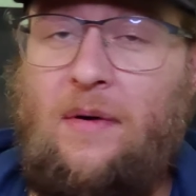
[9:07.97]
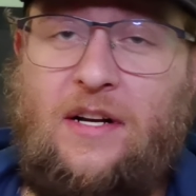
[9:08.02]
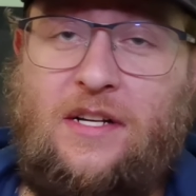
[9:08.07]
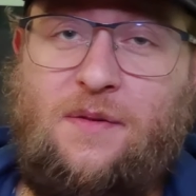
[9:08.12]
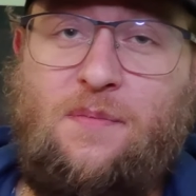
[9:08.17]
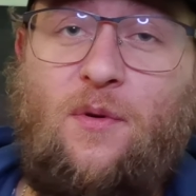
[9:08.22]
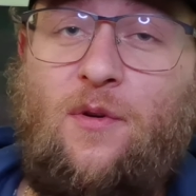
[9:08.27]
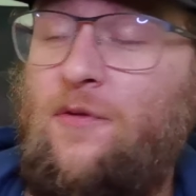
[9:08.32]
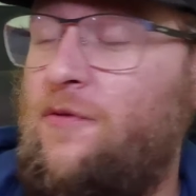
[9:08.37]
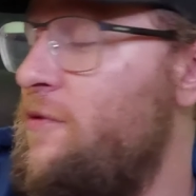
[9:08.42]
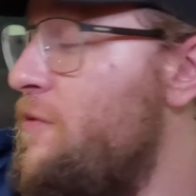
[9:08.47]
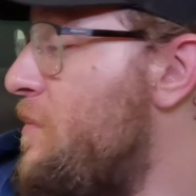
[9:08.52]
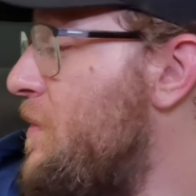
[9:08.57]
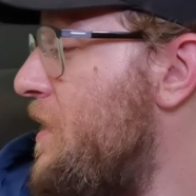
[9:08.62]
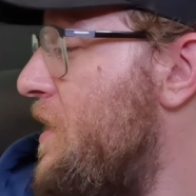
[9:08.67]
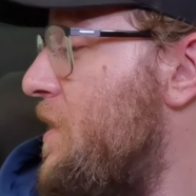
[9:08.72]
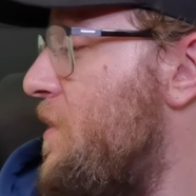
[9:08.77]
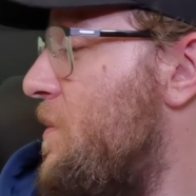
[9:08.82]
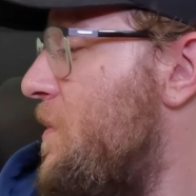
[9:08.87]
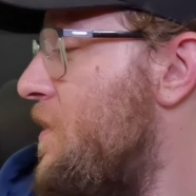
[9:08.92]
get much more
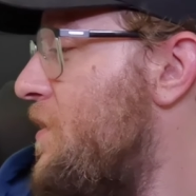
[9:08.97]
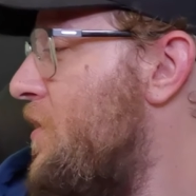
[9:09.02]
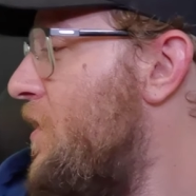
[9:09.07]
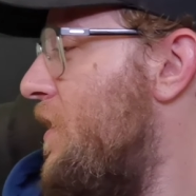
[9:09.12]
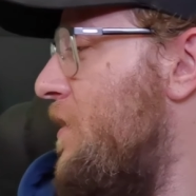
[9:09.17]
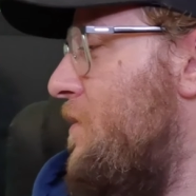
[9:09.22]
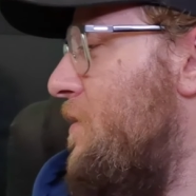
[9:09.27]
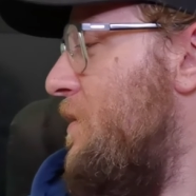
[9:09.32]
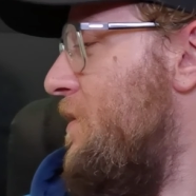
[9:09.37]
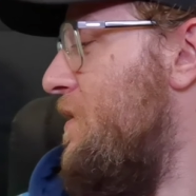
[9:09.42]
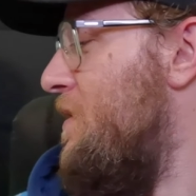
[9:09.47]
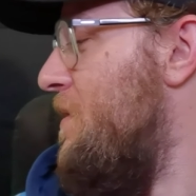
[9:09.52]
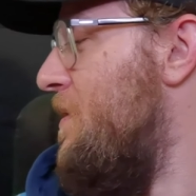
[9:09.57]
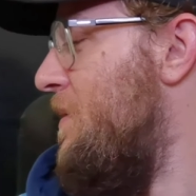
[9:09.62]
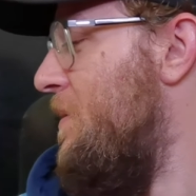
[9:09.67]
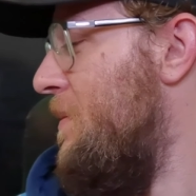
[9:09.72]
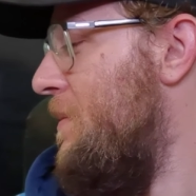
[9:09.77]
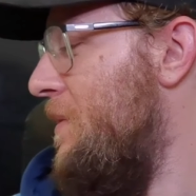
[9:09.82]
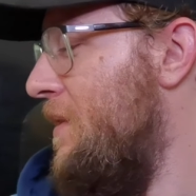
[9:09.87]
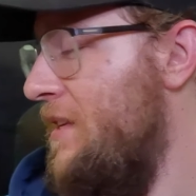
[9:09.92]
familiar with
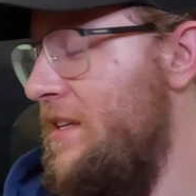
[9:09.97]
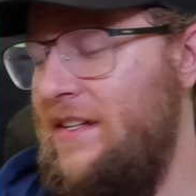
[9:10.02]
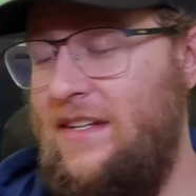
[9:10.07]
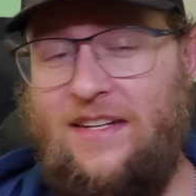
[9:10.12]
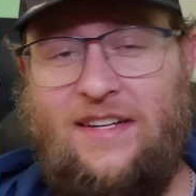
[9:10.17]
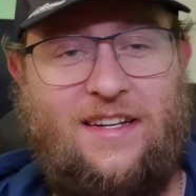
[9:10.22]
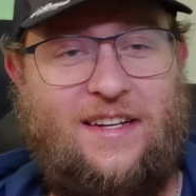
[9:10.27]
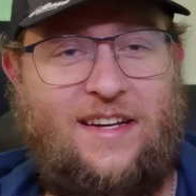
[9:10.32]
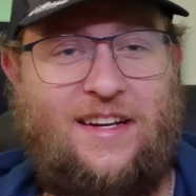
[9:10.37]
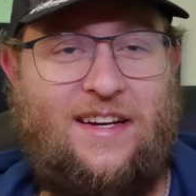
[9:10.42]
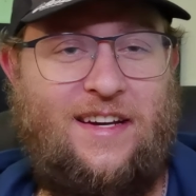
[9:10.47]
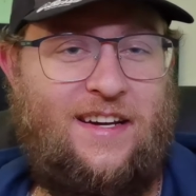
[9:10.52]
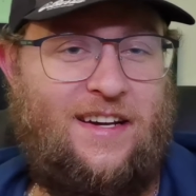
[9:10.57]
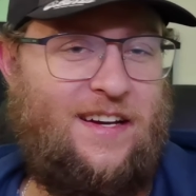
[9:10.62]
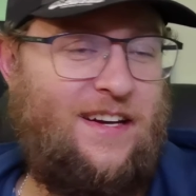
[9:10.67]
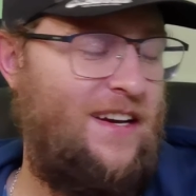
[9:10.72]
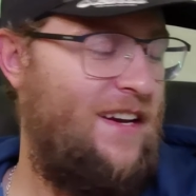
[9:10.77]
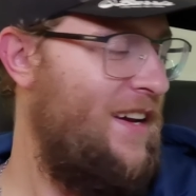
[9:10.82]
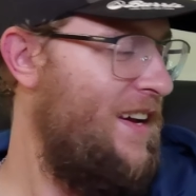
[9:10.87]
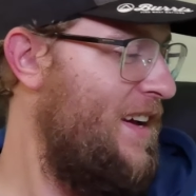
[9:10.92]
rifles. But
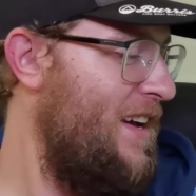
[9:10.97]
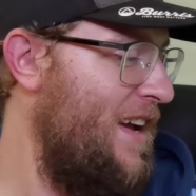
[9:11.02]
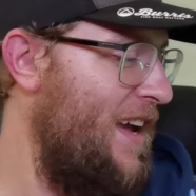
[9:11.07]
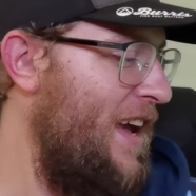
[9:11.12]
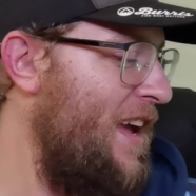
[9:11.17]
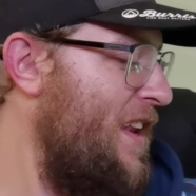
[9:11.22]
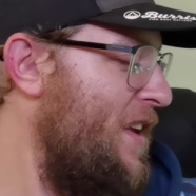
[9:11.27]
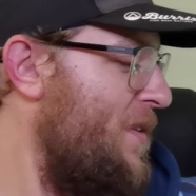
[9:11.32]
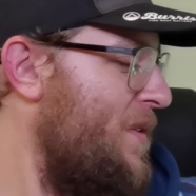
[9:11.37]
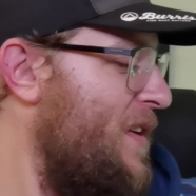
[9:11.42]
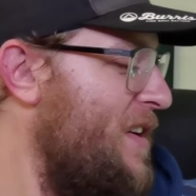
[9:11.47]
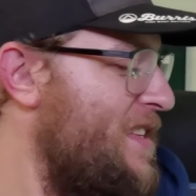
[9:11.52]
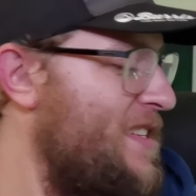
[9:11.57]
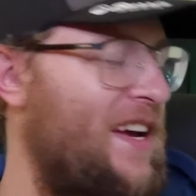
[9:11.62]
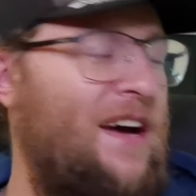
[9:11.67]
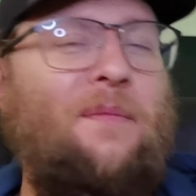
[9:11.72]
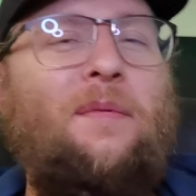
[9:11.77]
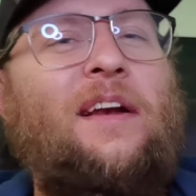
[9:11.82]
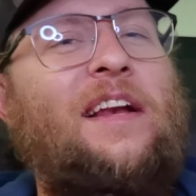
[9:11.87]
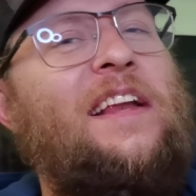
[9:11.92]

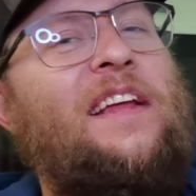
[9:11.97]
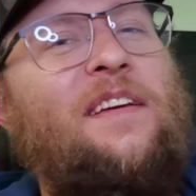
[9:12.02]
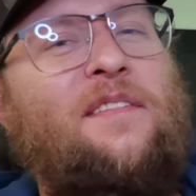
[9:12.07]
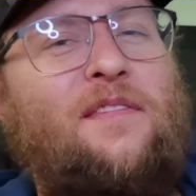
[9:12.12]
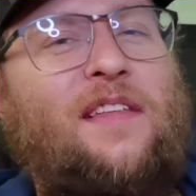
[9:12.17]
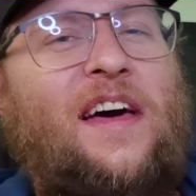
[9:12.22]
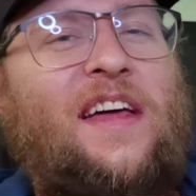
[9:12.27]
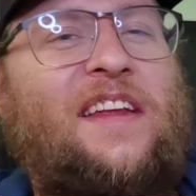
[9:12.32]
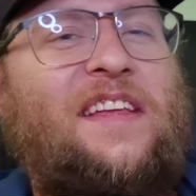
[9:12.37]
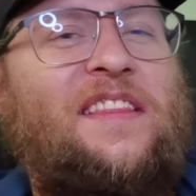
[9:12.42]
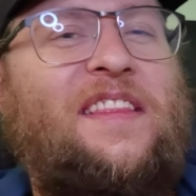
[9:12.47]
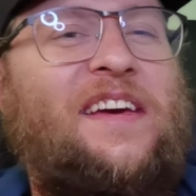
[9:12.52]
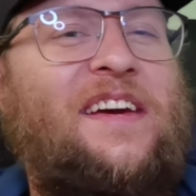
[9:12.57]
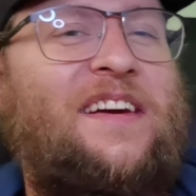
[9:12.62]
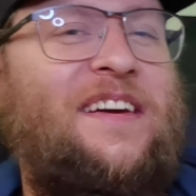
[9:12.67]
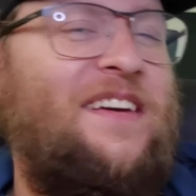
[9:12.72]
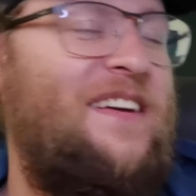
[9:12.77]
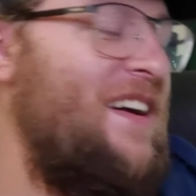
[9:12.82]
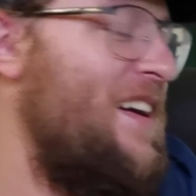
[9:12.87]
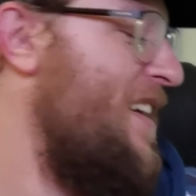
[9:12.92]
anyways, I'm gonna leave that
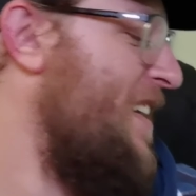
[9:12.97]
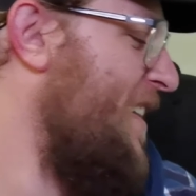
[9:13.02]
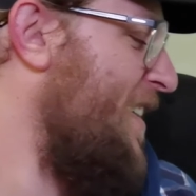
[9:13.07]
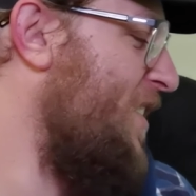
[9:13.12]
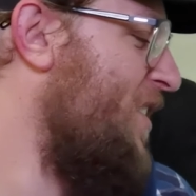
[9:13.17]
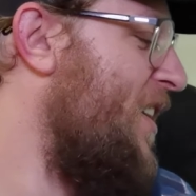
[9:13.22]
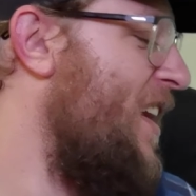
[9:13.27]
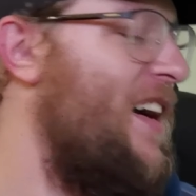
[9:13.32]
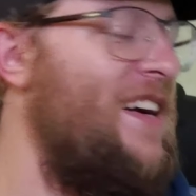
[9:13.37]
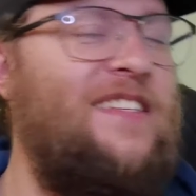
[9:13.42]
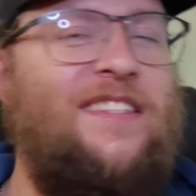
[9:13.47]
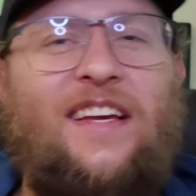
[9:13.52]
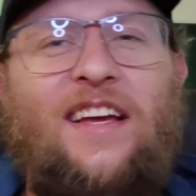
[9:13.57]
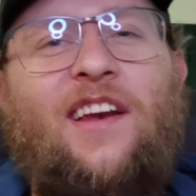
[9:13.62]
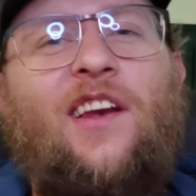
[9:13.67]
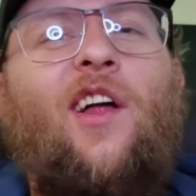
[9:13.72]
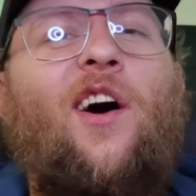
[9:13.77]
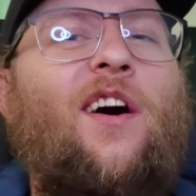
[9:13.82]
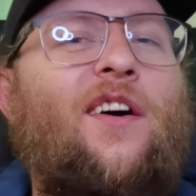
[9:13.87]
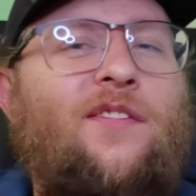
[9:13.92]
in there. You
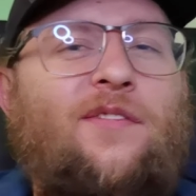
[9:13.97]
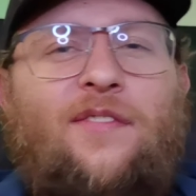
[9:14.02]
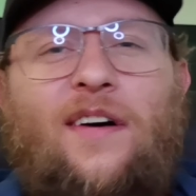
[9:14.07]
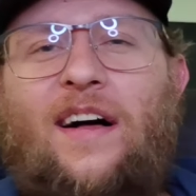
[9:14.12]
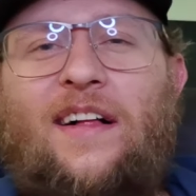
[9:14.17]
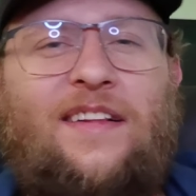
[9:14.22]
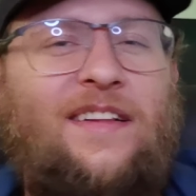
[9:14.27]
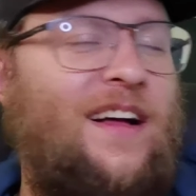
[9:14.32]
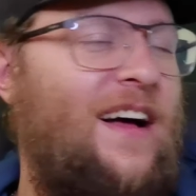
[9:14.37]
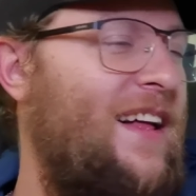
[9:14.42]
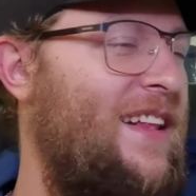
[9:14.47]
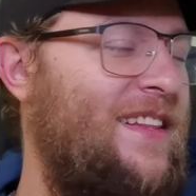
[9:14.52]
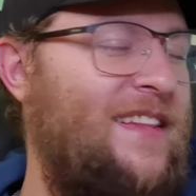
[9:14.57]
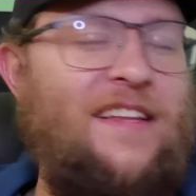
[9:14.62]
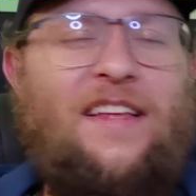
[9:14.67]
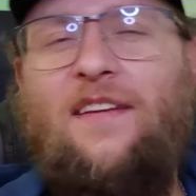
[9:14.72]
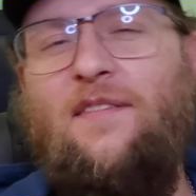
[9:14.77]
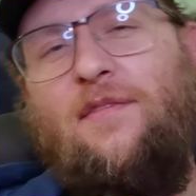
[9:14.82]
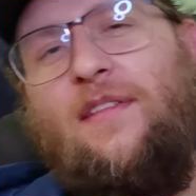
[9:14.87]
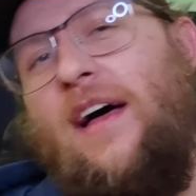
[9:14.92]
guys can laugh.
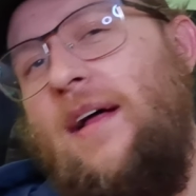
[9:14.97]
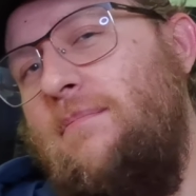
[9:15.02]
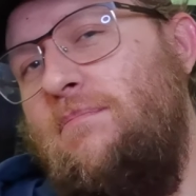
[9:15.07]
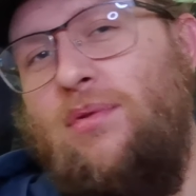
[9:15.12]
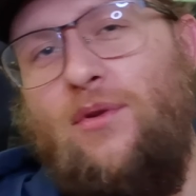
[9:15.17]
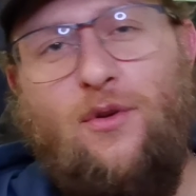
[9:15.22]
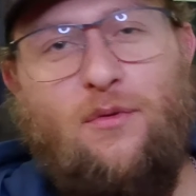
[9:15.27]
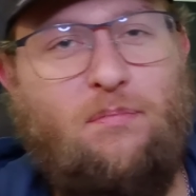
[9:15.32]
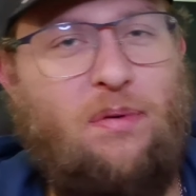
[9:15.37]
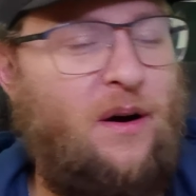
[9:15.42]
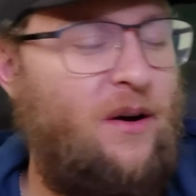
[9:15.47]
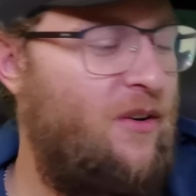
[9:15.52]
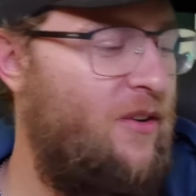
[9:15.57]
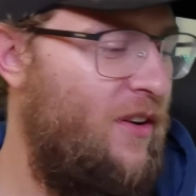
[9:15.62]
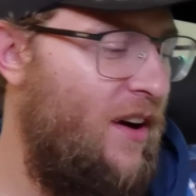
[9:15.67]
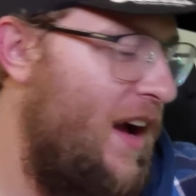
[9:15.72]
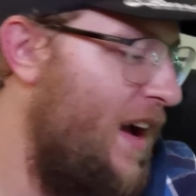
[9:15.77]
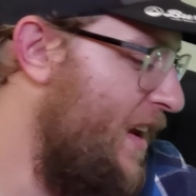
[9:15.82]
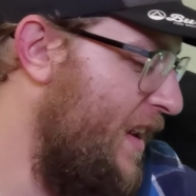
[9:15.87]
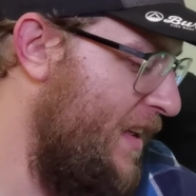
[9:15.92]
I'll leave that
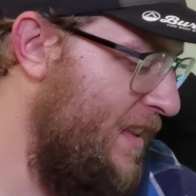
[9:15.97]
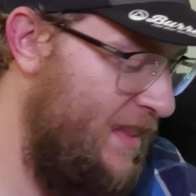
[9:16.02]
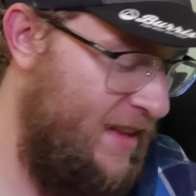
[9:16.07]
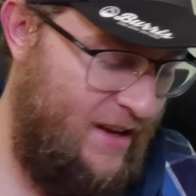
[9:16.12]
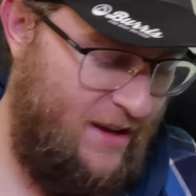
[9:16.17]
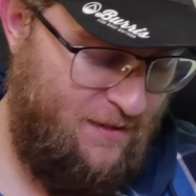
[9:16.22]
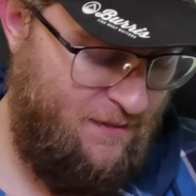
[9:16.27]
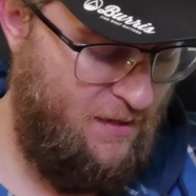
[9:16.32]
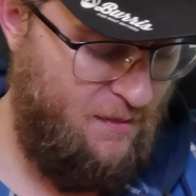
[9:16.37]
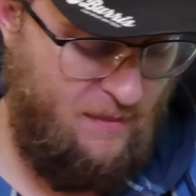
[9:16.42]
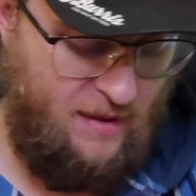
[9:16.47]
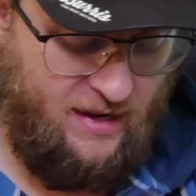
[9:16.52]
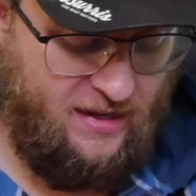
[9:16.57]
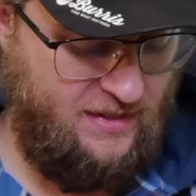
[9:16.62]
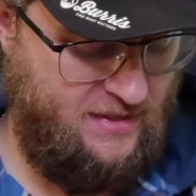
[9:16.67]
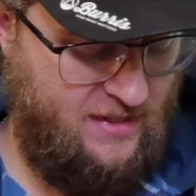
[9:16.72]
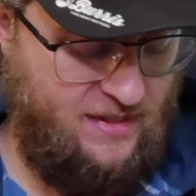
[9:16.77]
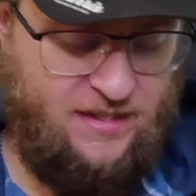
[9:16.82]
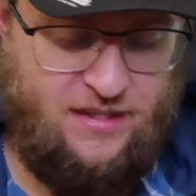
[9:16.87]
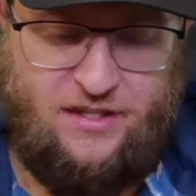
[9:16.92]
blooper right in there of the
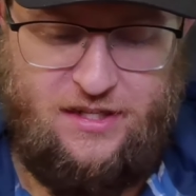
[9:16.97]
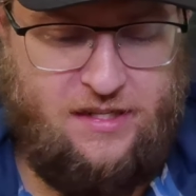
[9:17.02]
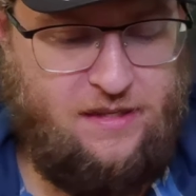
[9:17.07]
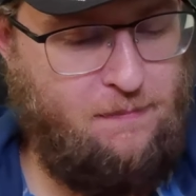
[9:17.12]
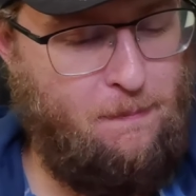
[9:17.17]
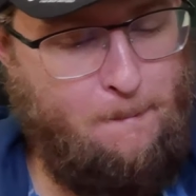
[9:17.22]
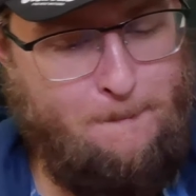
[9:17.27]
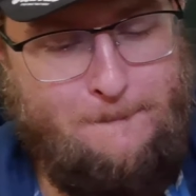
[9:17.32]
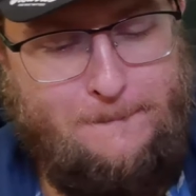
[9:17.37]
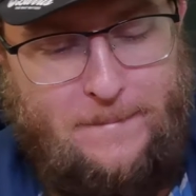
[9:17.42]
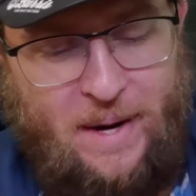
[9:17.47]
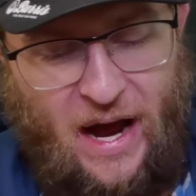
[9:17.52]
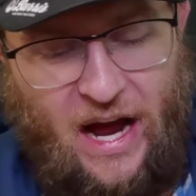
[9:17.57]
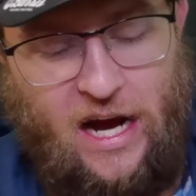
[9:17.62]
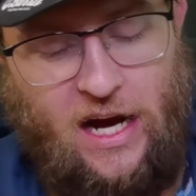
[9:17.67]
magazine, just